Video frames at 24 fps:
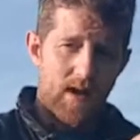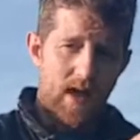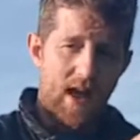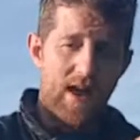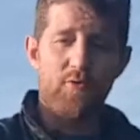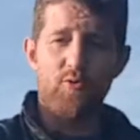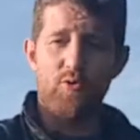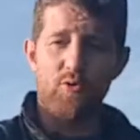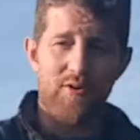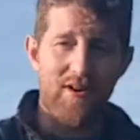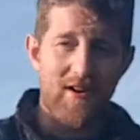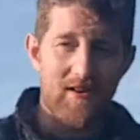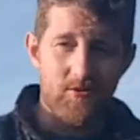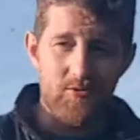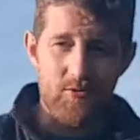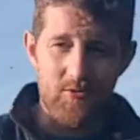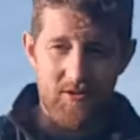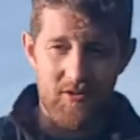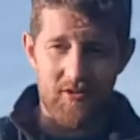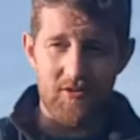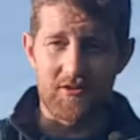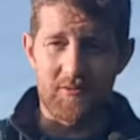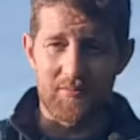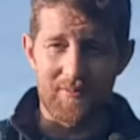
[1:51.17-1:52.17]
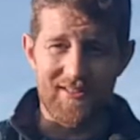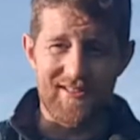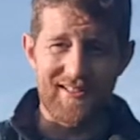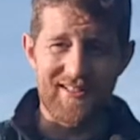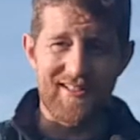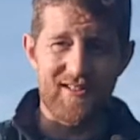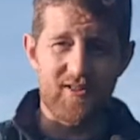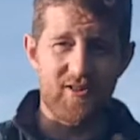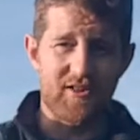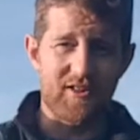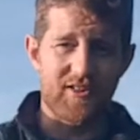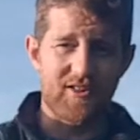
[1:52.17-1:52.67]
Everywhere else was
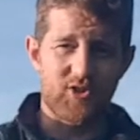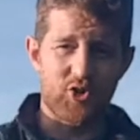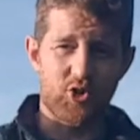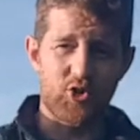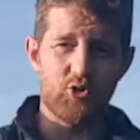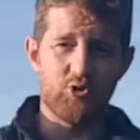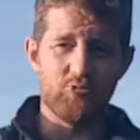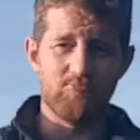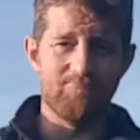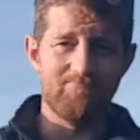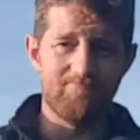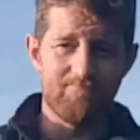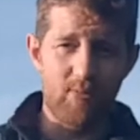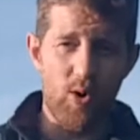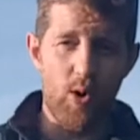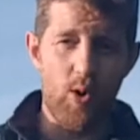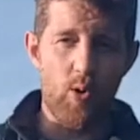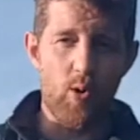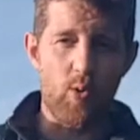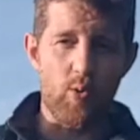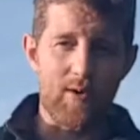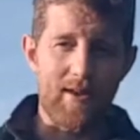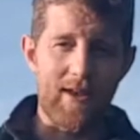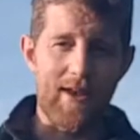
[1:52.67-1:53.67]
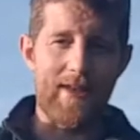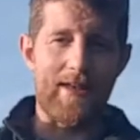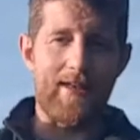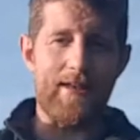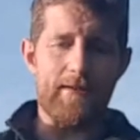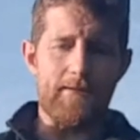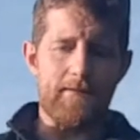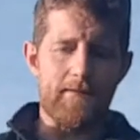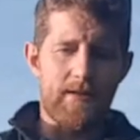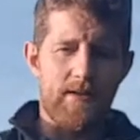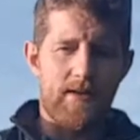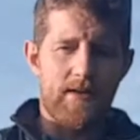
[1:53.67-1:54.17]
ultimately looking too okay.
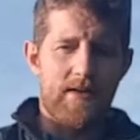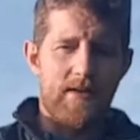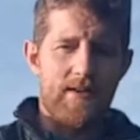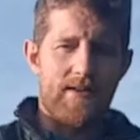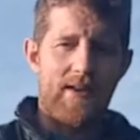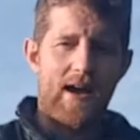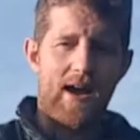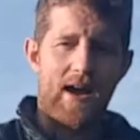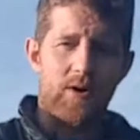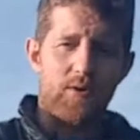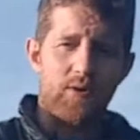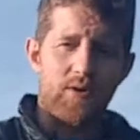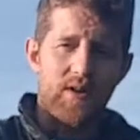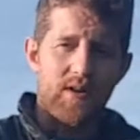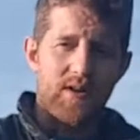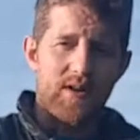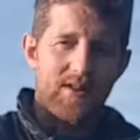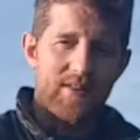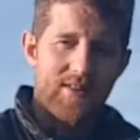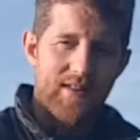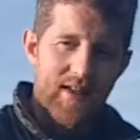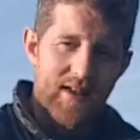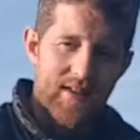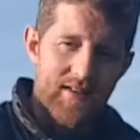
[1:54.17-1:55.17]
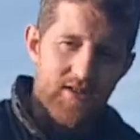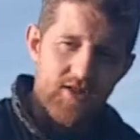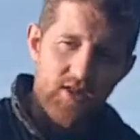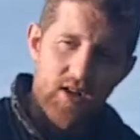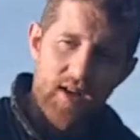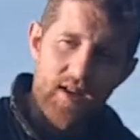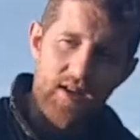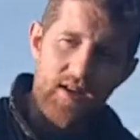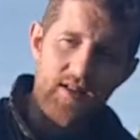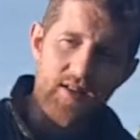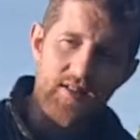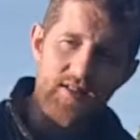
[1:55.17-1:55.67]
Now, the
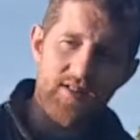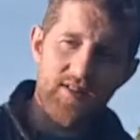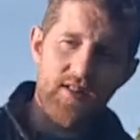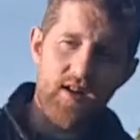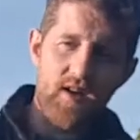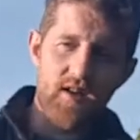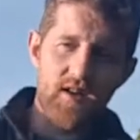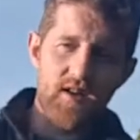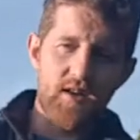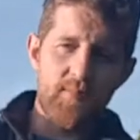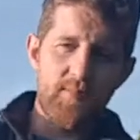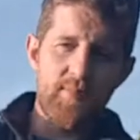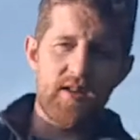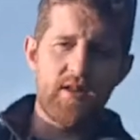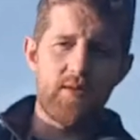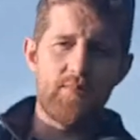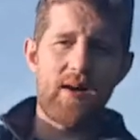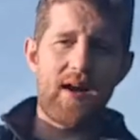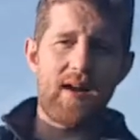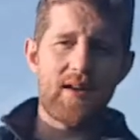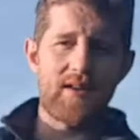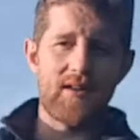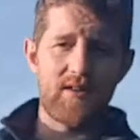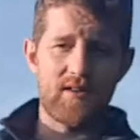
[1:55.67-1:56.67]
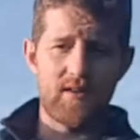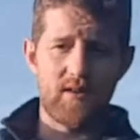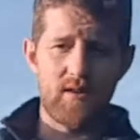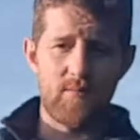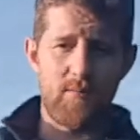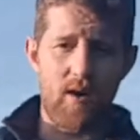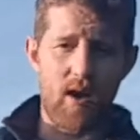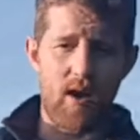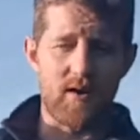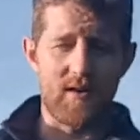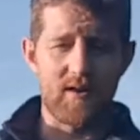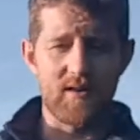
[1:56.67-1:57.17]
anxiety is starting to build back into the
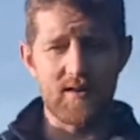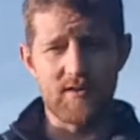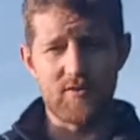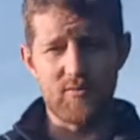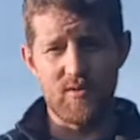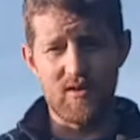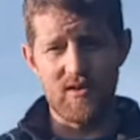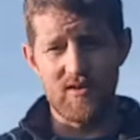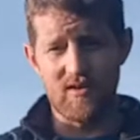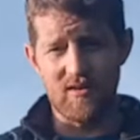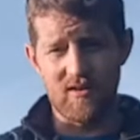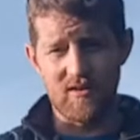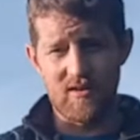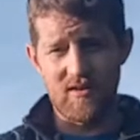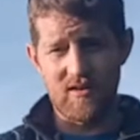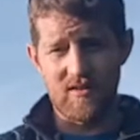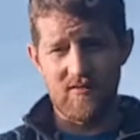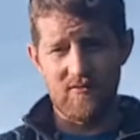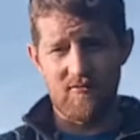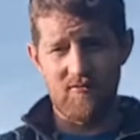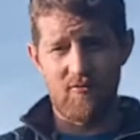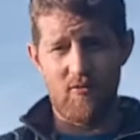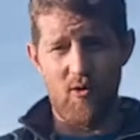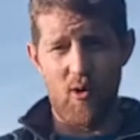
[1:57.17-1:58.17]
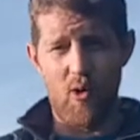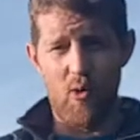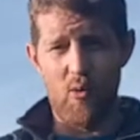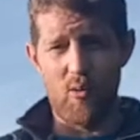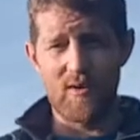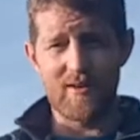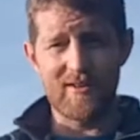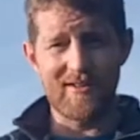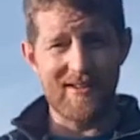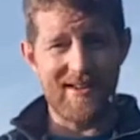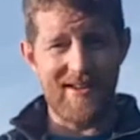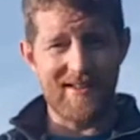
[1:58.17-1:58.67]
market as we look
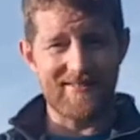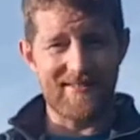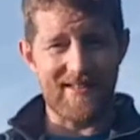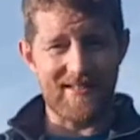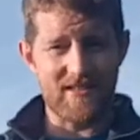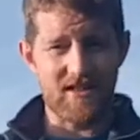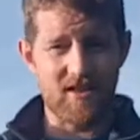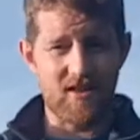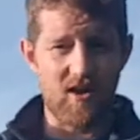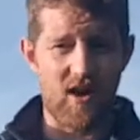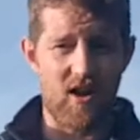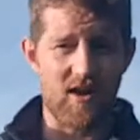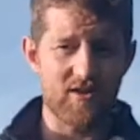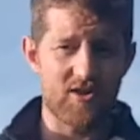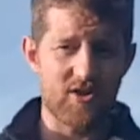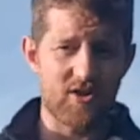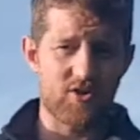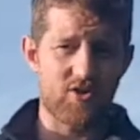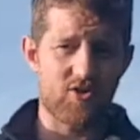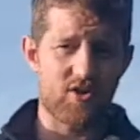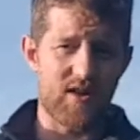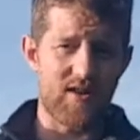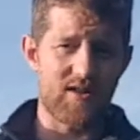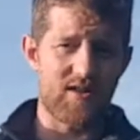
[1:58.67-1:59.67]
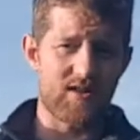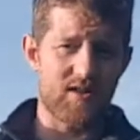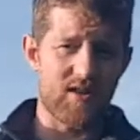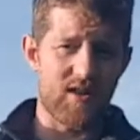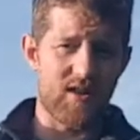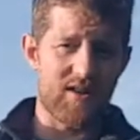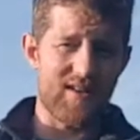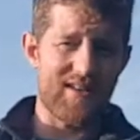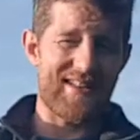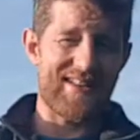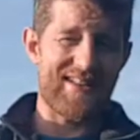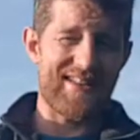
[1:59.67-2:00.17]
forward, and that's a
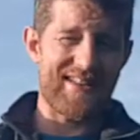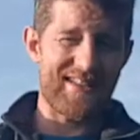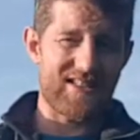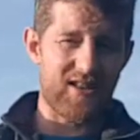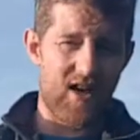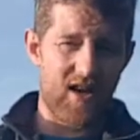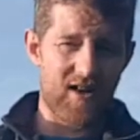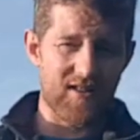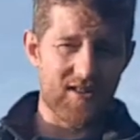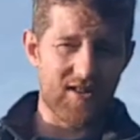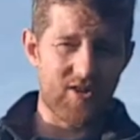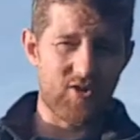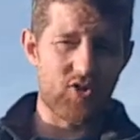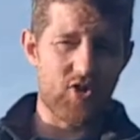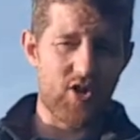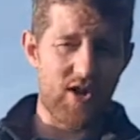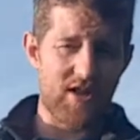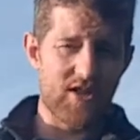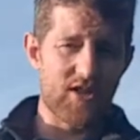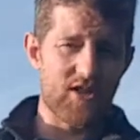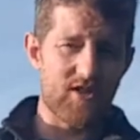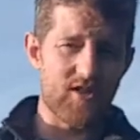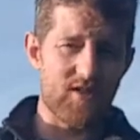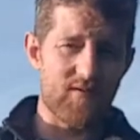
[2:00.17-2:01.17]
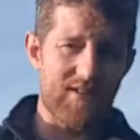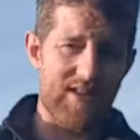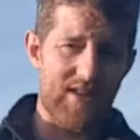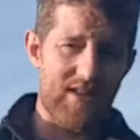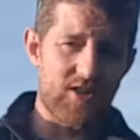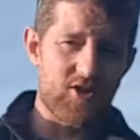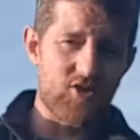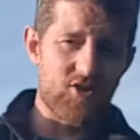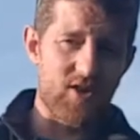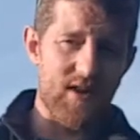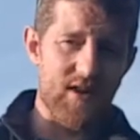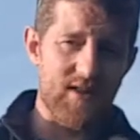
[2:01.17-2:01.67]
concentration of
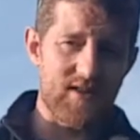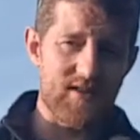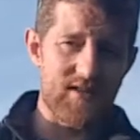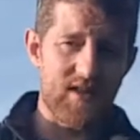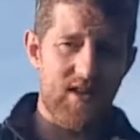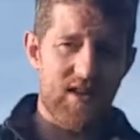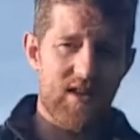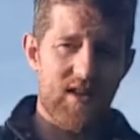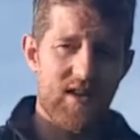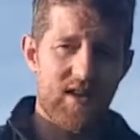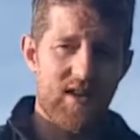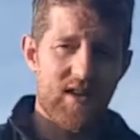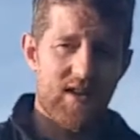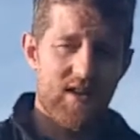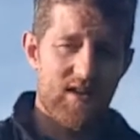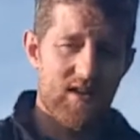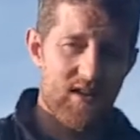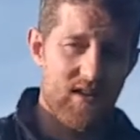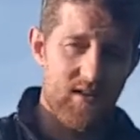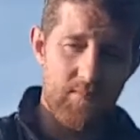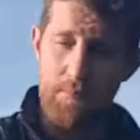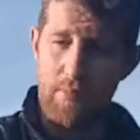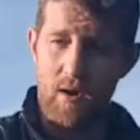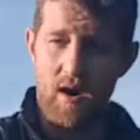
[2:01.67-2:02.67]
interest, in